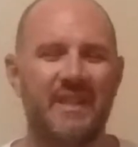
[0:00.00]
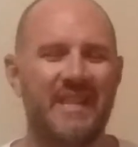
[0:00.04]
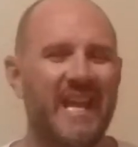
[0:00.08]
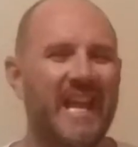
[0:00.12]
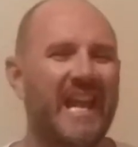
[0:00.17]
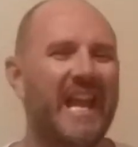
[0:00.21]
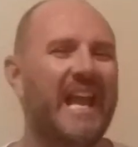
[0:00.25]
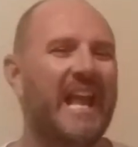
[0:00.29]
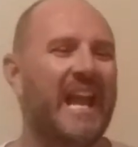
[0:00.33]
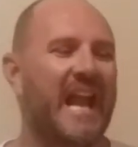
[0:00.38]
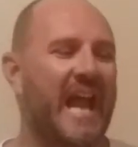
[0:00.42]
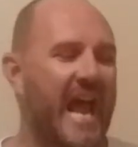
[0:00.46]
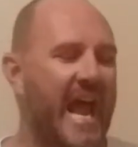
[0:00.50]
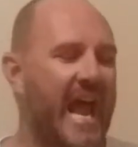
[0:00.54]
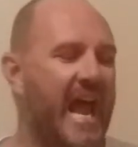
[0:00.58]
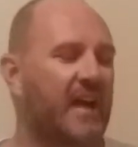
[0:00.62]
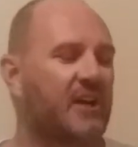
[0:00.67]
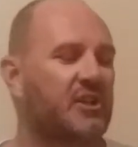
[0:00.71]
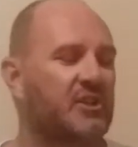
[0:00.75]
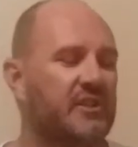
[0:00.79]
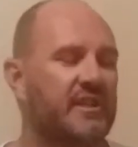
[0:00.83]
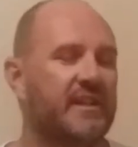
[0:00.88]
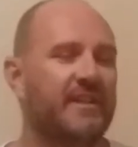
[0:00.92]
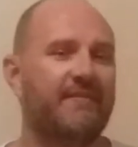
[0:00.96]
They could
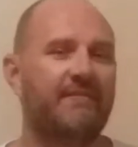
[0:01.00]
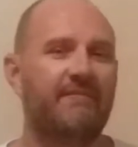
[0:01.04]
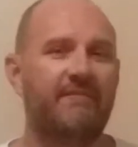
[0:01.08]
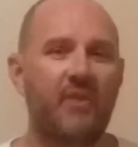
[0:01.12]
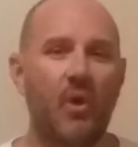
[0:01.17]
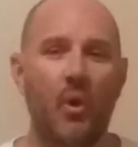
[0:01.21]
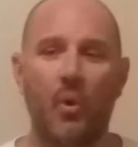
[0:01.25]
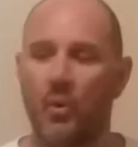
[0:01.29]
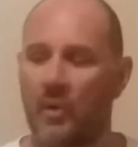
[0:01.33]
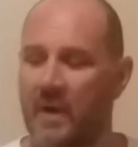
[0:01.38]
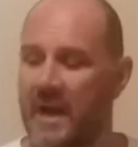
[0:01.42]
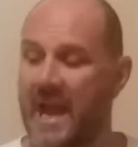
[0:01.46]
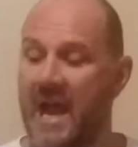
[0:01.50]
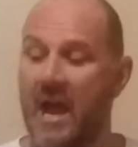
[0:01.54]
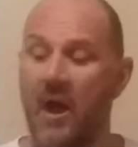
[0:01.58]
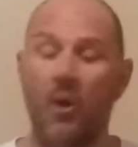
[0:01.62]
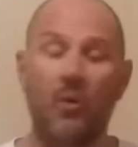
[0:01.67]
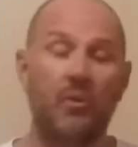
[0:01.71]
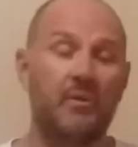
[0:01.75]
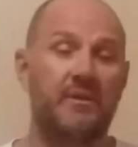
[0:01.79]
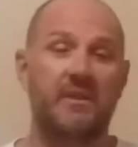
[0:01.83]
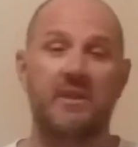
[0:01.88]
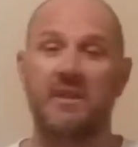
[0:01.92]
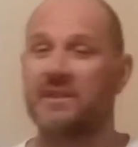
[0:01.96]
actually vote
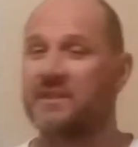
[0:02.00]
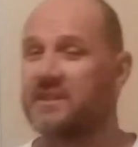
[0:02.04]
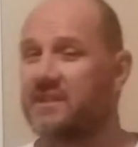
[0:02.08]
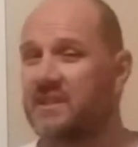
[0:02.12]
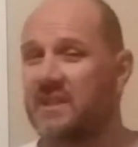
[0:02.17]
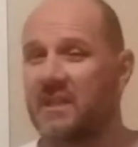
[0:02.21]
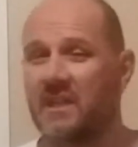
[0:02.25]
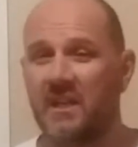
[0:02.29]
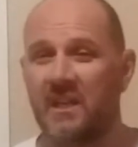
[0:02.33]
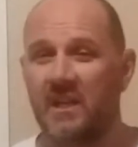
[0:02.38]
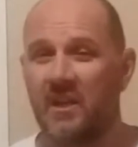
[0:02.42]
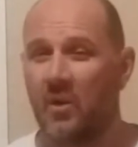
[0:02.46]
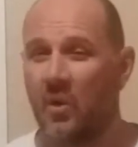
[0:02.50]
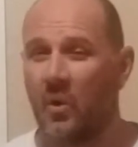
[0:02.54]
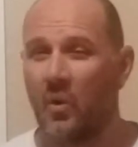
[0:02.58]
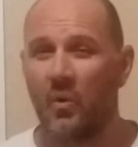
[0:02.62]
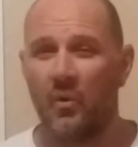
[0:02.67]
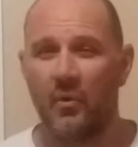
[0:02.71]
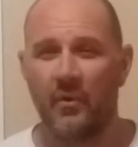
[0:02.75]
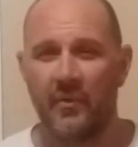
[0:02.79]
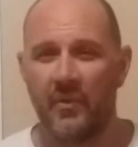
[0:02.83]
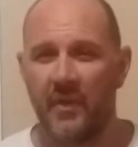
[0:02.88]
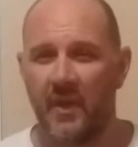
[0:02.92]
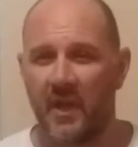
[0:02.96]
out the CEO
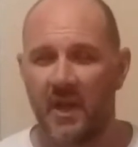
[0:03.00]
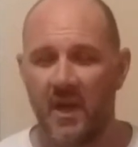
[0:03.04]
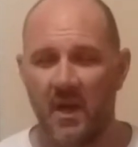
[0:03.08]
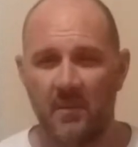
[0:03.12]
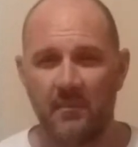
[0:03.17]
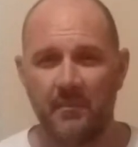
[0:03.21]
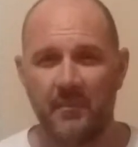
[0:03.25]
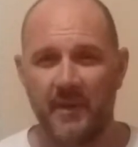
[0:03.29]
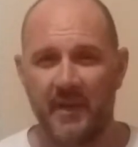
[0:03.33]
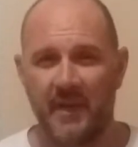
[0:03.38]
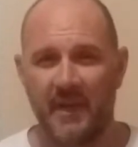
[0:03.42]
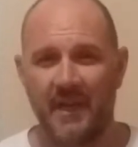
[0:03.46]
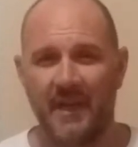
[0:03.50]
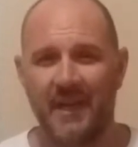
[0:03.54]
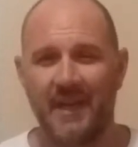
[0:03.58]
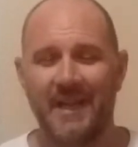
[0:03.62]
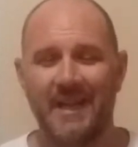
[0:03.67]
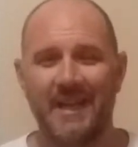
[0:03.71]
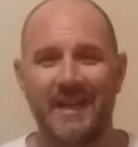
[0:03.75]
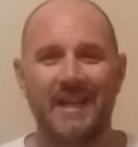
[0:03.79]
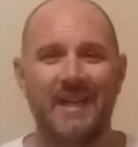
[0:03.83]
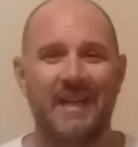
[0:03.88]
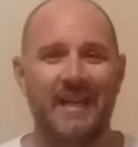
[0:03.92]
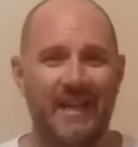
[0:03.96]
of the company
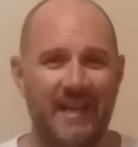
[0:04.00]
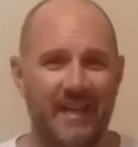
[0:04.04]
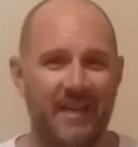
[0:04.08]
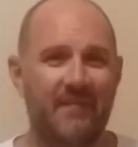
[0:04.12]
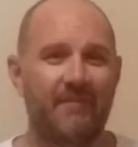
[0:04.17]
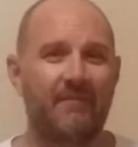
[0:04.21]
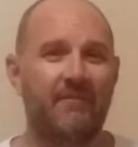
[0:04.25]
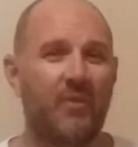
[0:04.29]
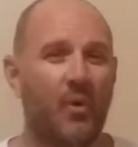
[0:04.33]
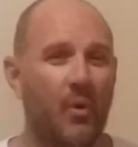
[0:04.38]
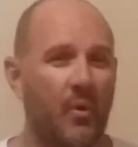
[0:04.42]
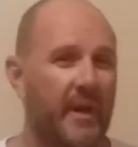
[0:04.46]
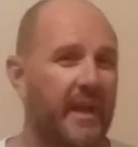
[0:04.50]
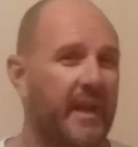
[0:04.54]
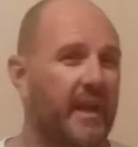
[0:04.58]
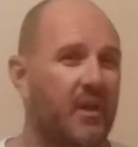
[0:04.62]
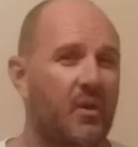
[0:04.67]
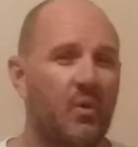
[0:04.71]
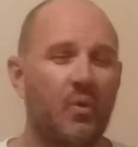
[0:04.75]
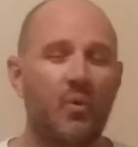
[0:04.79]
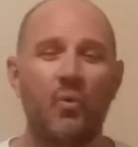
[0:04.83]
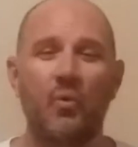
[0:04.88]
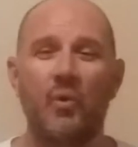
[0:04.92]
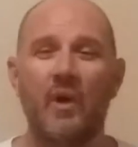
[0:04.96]
and vote in
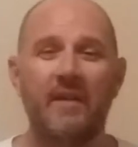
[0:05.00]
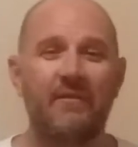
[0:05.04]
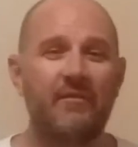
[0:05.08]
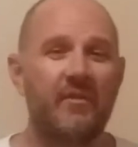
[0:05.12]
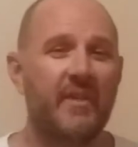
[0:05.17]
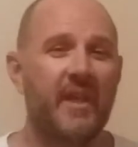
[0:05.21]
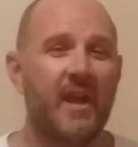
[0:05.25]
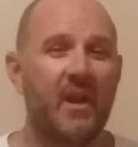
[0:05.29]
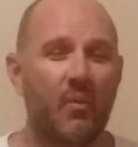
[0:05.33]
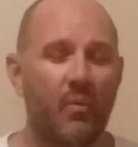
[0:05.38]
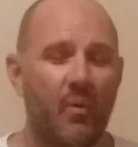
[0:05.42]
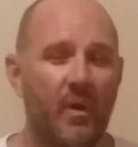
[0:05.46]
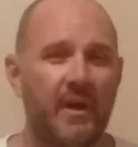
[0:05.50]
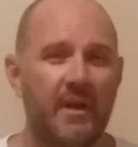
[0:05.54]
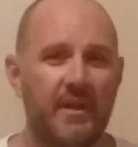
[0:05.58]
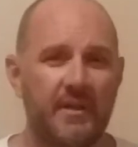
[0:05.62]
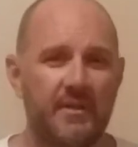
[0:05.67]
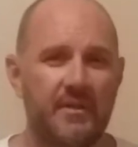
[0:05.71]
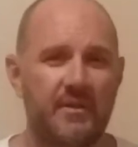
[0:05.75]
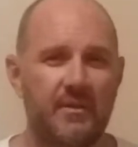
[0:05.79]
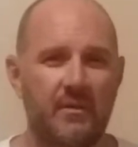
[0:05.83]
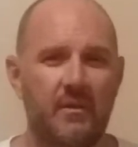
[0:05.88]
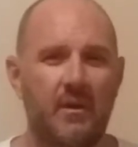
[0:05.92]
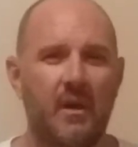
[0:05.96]
whoever they wanted
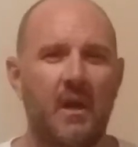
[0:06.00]
to.